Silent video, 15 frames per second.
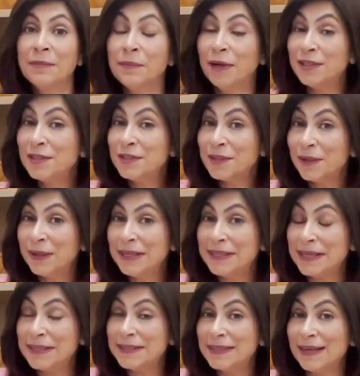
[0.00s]
Montessori
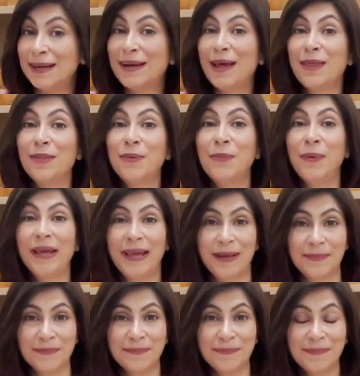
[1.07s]
does it another
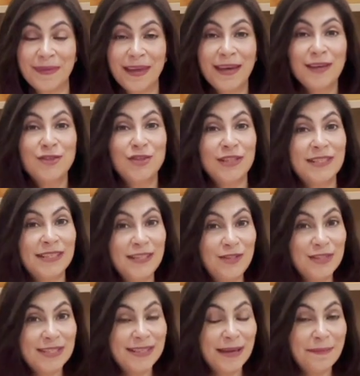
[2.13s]
way. She
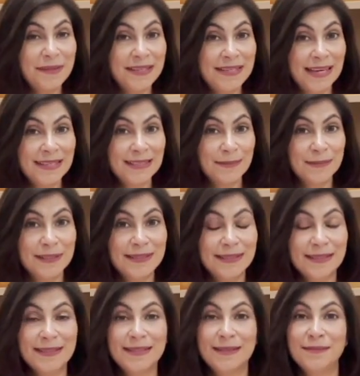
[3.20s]
teaches them the decimal
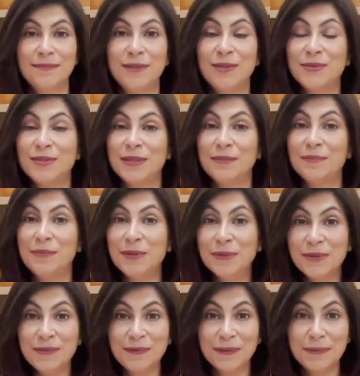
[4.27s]
system using
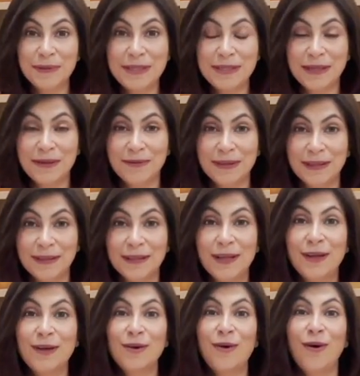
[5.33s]
beautiful material
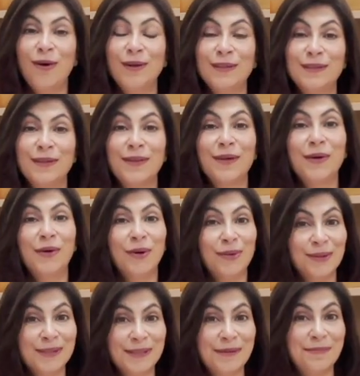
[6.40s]
called the
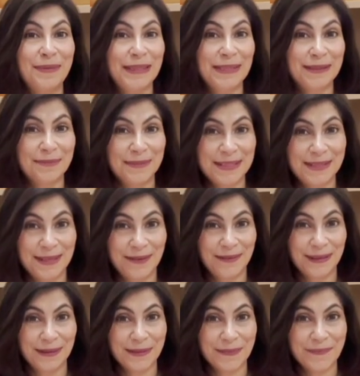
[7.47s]
golden bead
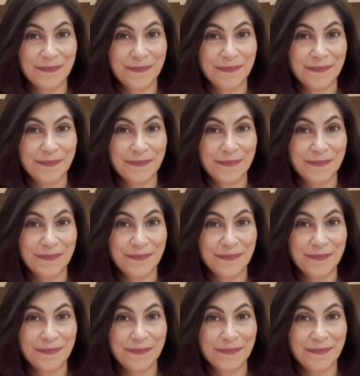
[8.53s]
material.